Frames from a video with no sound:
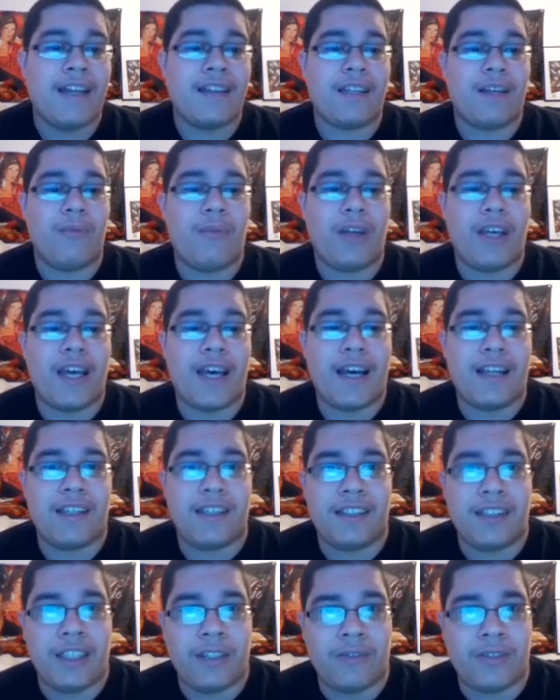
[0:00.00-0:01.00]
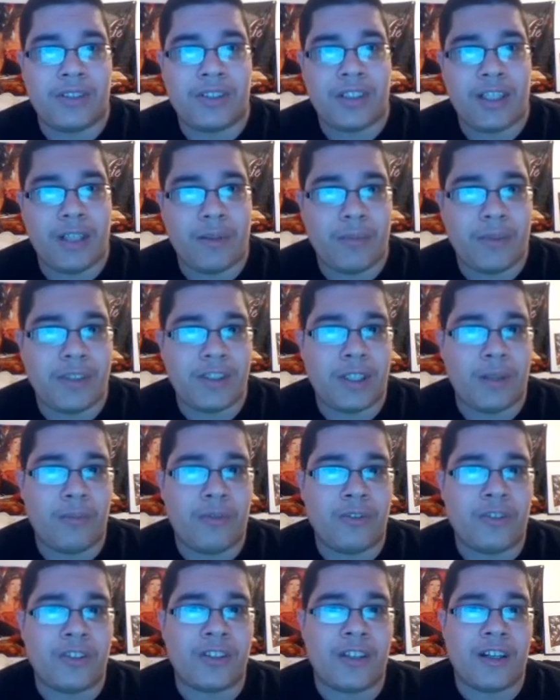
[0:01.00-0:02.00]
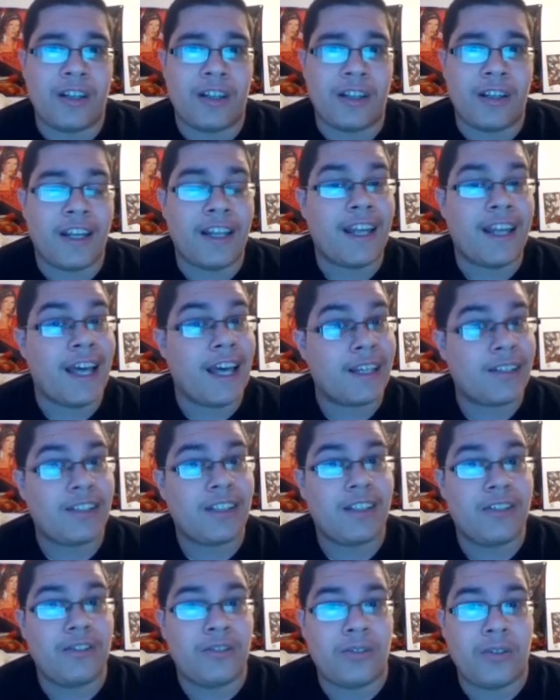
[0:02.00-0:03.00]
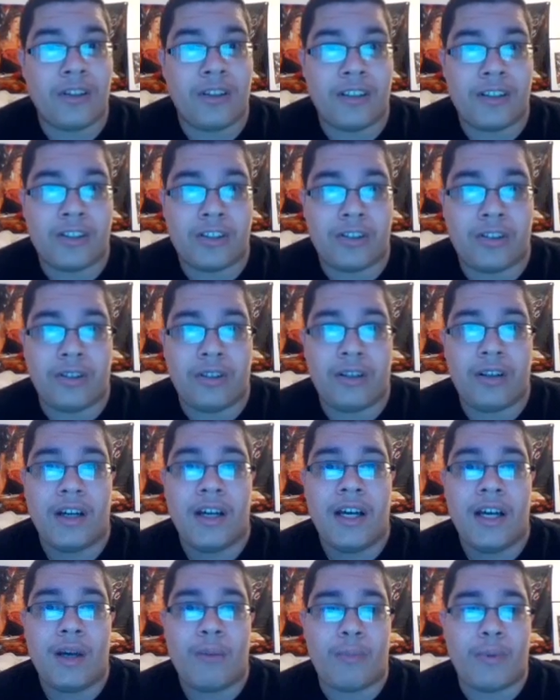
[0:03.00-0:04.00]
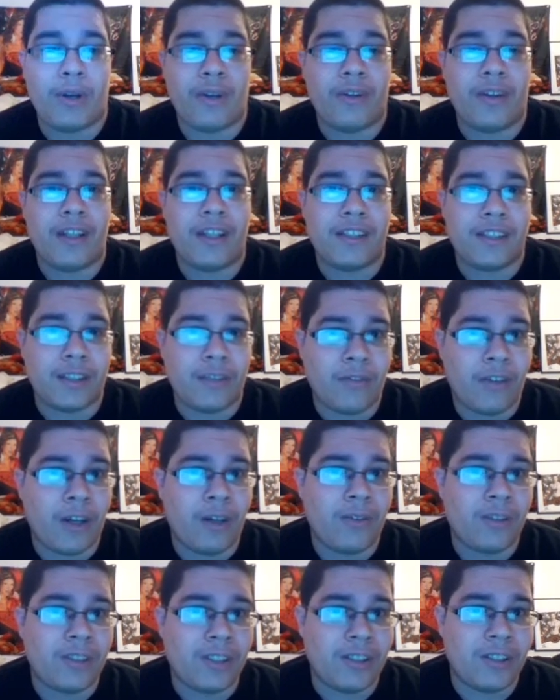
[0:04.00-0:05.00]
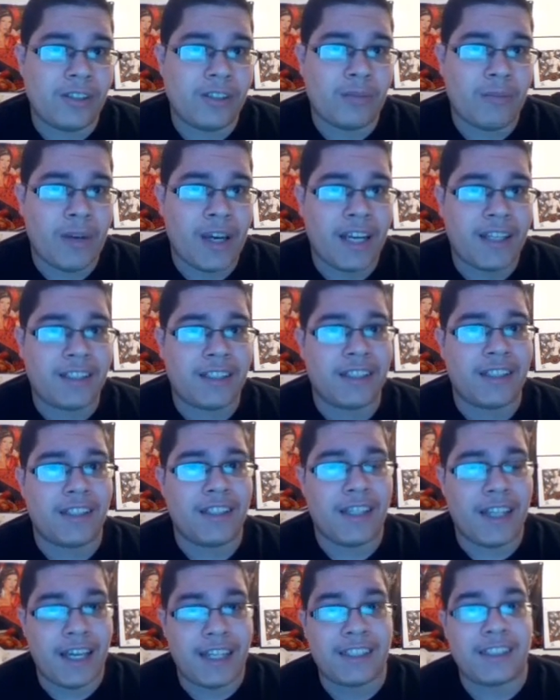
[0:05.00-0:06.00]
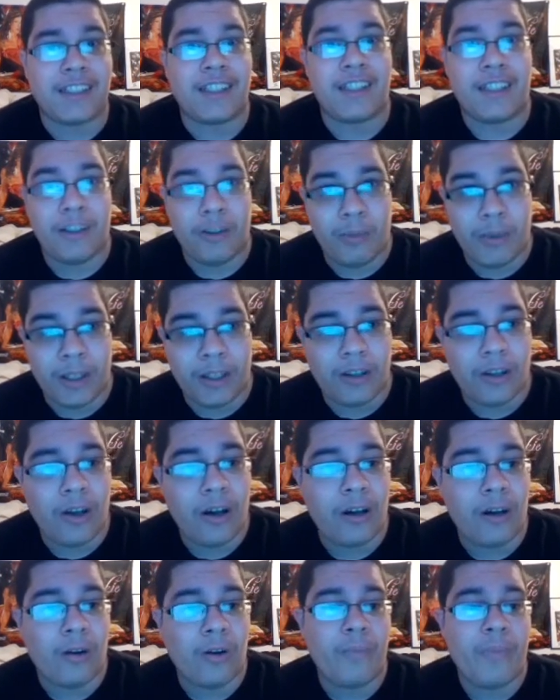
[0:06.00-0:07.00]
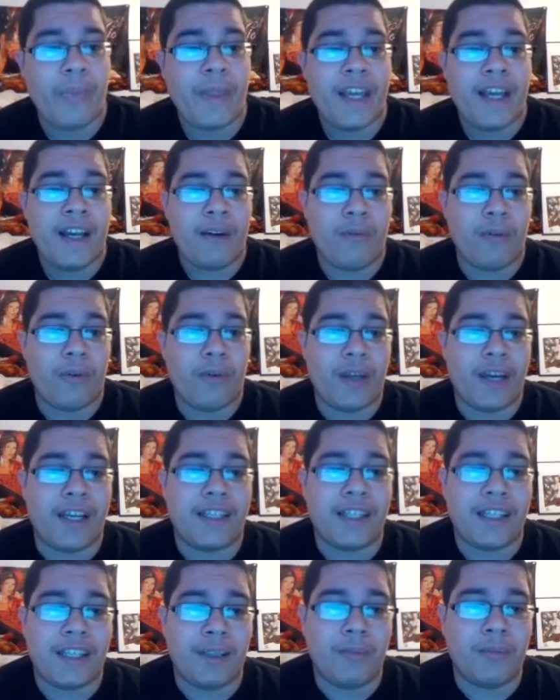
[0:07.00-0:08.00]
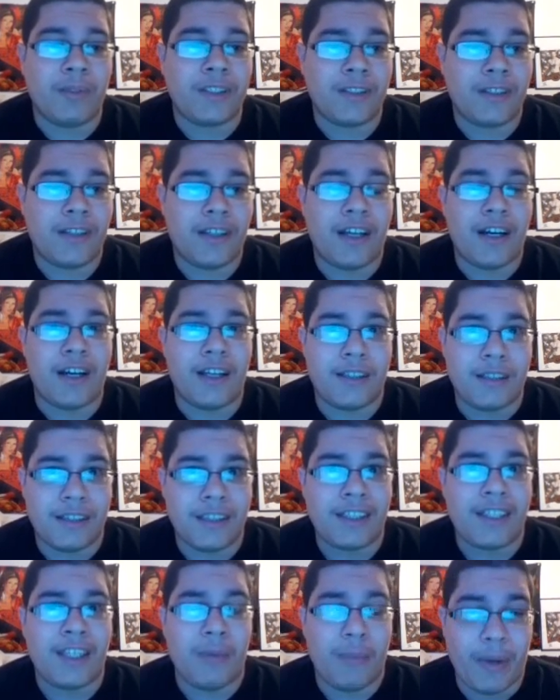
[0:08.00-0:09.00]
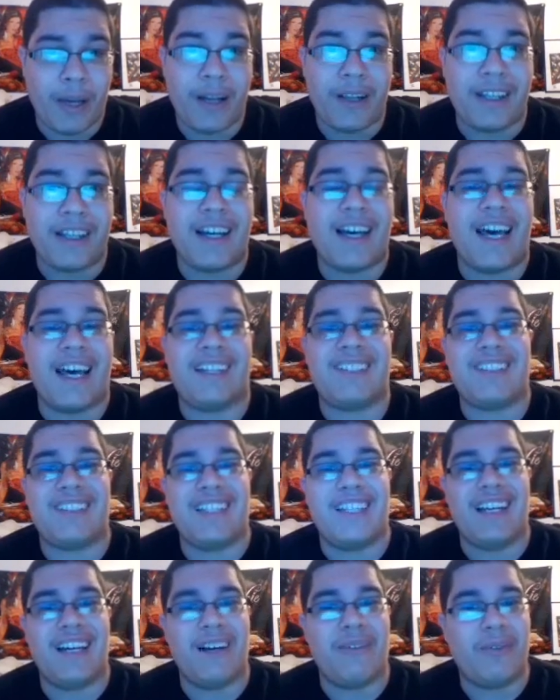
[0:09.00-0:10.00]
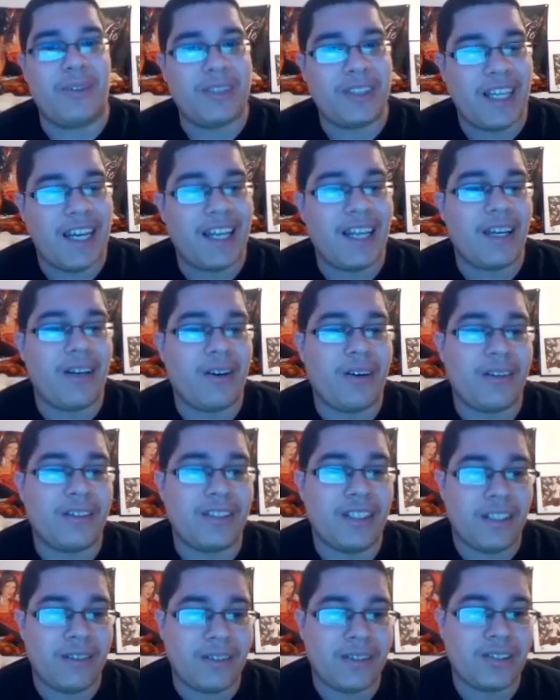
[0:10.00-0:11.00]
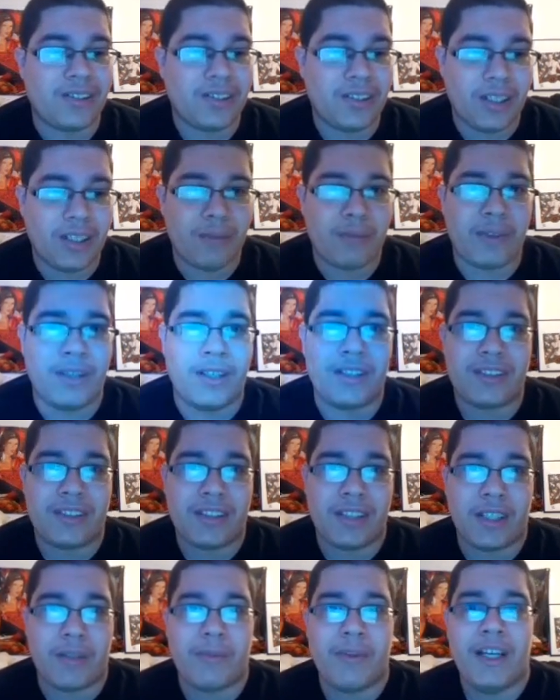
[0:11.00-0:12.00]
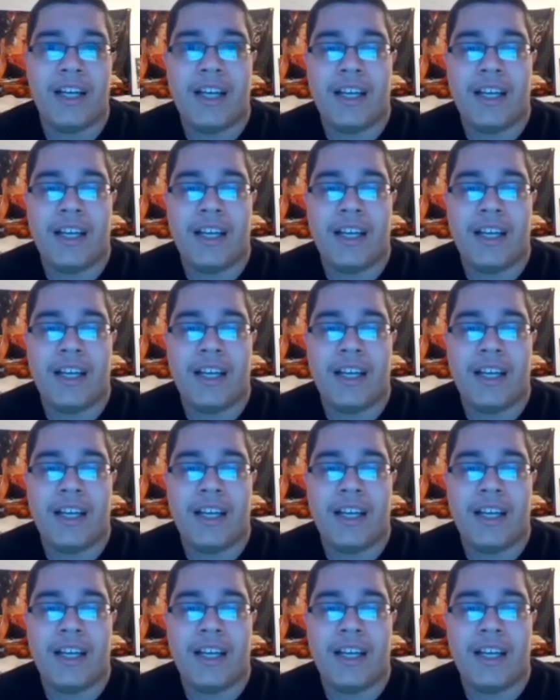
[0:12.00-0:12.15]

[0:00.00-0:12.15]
Then we had the Divas Championship, which is on the line. I actually enjoyed this too, better than the Survivor Series match. It lasted a little bit longer, where we had Nikki Bella actually retaining her Divas Championship.